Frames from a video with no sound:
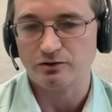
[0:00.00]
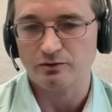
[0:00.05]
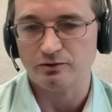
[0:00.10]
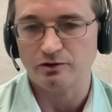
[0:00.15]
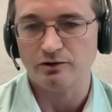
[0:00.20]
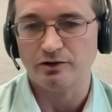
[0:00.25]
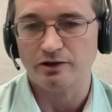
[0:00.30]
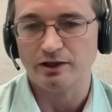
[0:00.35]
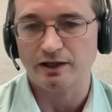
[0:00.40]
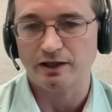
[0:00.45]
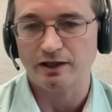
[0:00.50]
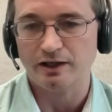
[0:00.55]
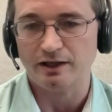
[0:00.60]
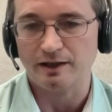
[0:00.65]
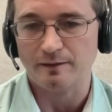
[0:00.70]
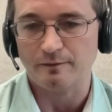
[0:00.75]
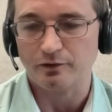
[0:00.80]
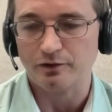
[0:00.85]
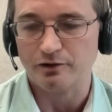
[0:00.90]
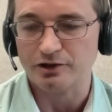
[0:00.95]
who's looking at
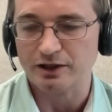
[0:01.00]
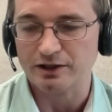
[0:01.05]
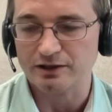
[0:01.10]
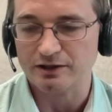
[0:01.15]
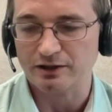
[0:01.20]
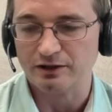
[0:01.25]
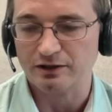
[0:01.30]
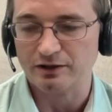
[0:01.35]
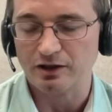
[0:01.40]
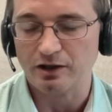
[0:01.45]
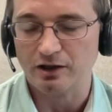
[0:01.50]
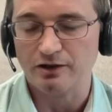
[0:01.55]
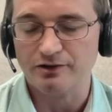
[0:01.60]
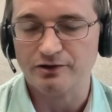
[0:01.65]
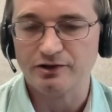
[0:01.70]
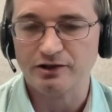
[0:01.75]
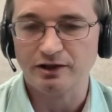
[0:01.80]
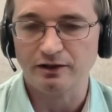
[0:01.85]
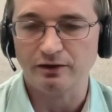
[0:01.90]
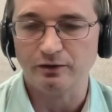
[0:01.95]
that project and
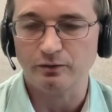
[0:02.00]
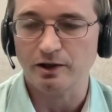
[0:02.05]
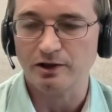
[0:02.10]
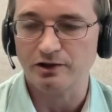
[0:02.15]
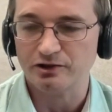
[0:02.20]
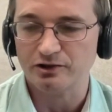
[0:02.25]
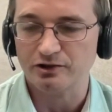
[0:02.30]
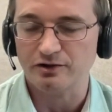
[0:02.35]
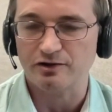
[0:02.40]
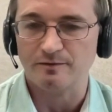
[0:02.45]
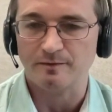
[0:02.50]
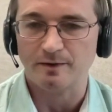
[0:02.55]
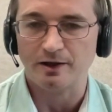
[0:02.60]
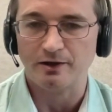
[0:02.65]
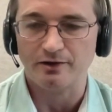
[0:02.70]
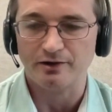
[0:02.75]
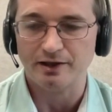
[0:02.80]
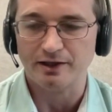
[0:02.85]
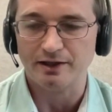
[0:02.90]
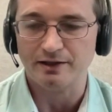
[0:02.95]
asking questions
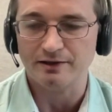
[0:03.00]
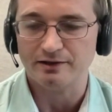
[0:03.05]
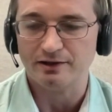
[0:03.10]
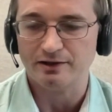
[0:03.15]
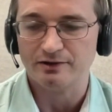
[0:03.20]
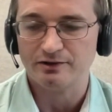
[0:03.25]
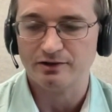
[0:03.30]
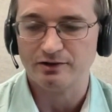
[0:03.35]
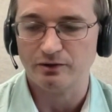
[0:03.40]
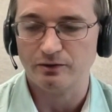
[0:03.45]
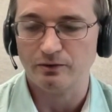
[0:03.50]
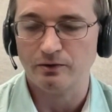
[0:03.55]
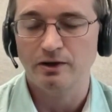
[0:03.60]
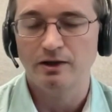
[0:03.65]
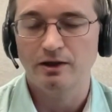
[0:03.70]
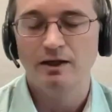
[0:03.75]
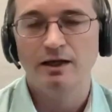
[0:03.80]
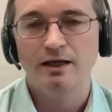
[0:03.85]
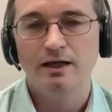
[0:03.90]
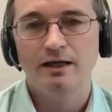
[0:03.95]
about the data. So
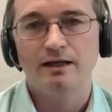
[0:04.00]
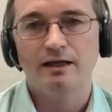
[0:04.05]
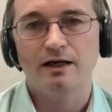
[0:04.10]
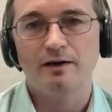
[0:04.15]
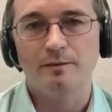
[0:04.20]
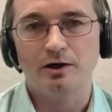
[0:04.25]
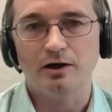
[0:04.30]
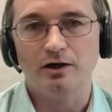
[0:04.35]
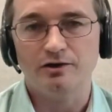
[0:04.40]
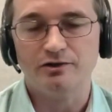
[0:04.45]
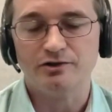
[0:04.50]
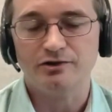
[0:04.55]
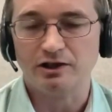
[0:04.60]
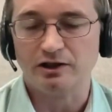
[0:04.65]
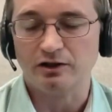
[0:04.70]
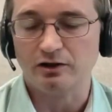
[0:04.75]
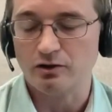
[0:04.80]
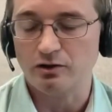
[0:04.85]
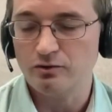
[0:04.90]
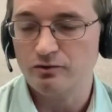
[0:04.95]
they'll be
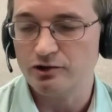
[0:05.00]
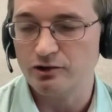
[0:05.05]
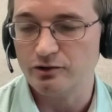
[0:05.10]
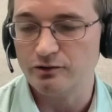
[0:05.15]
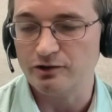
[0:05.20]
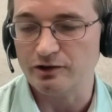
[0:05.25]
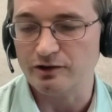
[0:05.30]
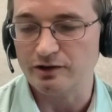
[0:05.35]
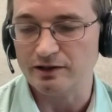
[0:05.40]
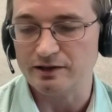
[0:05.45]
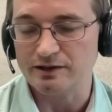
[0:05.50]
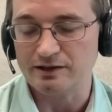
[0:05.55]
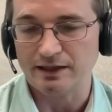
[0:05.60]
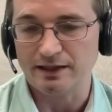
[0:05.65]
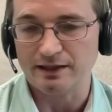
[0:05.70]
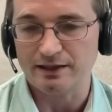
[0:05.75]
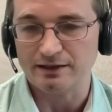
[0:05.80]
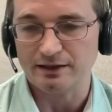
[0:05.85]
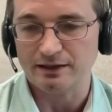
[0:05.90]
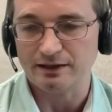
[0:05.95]
asking who's using this
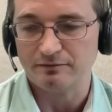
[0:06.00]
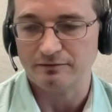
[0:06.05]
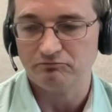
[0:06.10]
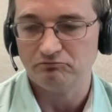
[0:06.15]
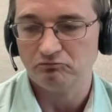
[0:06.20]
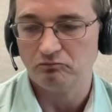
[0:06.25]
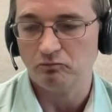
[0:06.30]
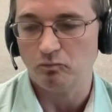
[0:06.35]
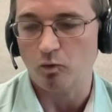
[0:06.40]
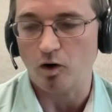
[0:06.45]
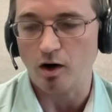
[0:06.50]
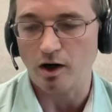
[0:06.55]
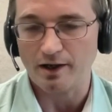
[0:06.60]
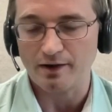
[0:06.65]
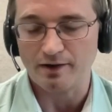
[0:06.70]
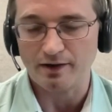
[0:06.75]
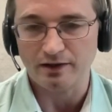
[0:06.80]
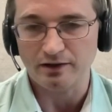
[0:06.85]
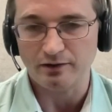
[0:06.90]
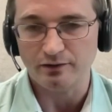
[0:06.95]
data, why
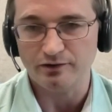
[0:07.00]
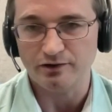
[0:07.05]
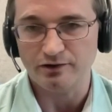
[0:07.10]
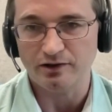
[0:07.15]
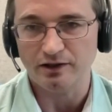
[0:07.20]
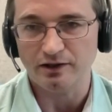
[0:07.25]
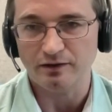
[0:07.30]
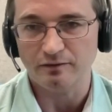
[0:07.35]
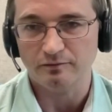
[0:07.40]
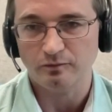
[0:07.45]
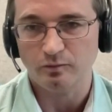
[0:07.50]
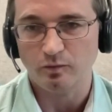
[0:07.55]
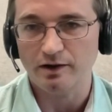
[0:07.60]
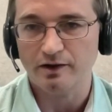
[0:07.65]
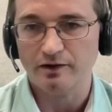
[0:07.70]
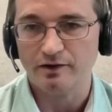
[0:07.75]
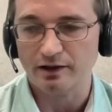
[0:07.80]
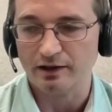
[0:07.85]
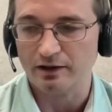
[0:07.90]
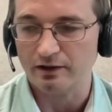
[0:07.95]
are they using it, when
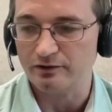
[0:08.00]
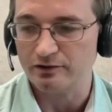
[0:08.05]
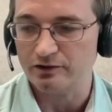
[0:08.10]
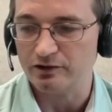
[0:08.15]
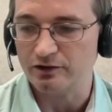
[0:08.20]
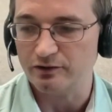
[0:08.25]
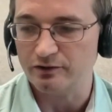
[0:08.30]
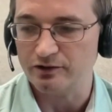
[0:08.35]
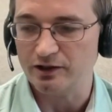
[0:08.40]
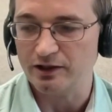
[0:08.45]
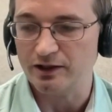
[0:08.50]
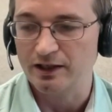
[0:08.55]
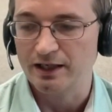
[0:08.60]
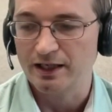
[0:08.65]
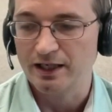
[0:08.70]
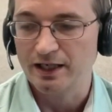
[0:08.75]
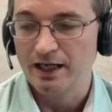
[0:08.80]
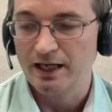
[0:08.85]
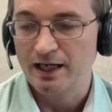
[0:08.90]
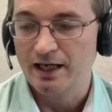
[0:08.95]
are they going to use it,
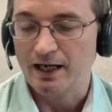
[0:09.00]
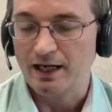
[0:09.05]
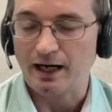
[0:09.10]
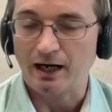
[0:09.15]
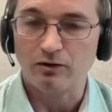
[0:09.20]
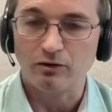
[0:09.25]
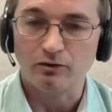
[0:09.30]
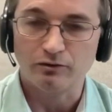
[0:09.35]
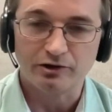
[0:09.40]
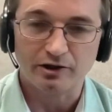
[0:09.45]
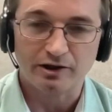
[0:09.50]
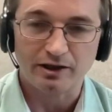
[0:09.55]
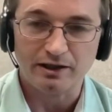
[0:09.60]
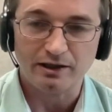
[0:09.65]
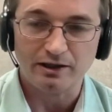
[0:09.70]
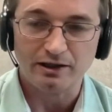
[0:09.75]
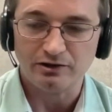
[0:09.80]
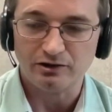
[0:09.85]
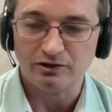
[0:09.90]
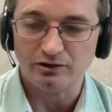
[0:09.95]
how long do they
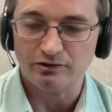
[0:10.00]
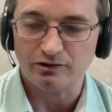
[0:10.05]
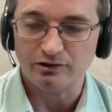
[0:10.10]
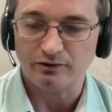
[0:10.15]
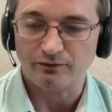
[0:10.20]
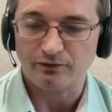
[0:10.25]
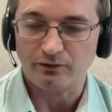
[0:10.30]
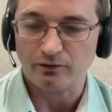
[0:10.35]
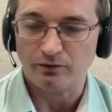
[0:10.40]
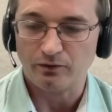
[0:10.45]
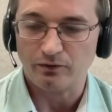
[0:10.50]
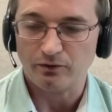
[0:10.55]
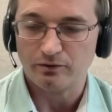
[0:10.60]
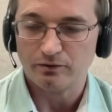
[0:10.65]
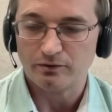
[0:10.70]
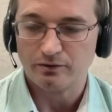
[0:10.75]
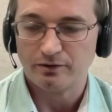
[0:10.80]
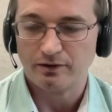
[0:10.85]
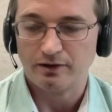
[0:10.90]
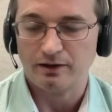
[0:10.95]
need to use it for,
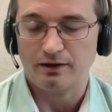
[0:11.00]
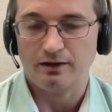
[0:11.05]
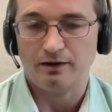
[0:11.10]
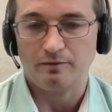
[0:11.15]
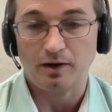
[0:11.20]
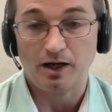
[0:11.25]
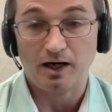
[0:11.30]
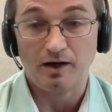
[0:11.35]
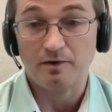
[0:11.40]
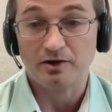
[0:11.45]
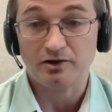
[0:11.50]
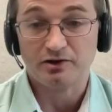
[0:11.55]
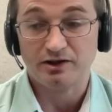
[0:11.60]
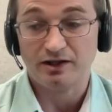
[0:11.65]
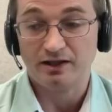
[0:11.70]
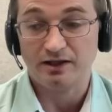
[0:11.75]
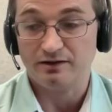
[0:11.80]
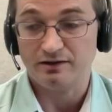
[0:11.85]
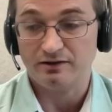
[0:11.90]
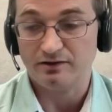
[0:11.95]
how much
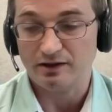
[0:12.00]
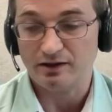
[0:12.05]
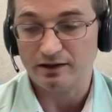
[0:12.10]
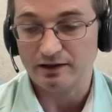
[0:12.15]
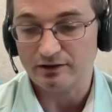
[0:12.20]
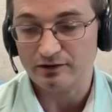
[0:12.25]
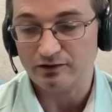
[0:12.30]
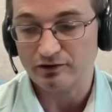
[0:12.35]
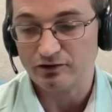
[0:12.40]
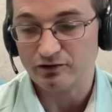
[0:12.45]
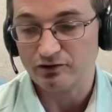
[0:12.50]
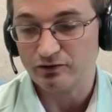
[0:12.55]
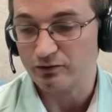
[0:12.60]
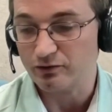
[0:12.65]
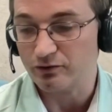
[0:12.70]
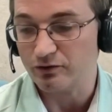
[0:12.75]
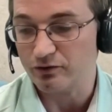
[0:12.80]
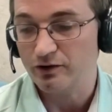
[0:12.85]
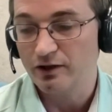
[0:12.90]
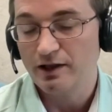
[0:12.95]
data do they need to
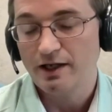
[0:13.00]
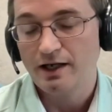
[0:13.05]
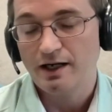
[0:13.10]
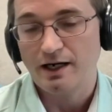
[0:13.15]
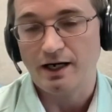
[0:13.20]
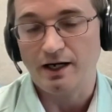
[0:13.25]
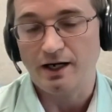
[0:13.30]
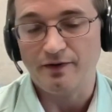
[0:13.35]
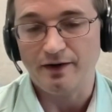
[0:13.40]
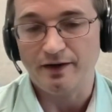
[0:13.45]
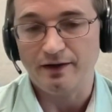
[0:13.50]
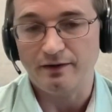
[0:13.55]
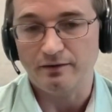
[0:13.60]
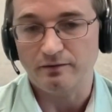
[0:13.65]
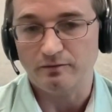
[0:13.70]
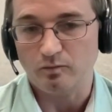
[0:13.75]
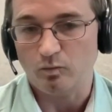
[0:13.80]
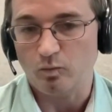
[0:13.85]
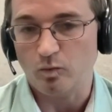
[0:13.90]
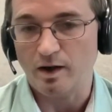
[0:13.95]
store, and then
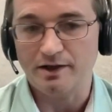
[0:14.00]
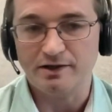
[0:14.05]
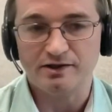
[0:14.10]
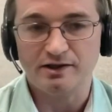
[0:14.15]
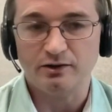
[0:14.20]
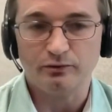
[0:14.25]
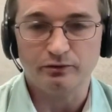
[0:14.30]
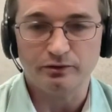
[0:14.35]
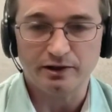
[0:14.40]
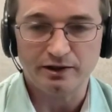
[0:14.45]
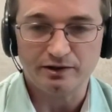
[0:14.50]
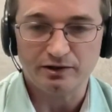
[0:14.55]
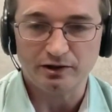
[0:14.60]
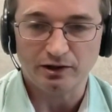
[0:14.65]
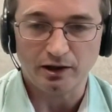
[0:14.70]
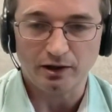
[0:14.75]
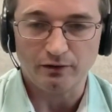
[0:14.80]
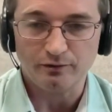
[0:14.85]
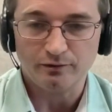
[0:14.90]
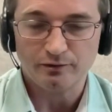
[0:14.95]
where does it all need to
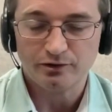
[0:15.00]
go?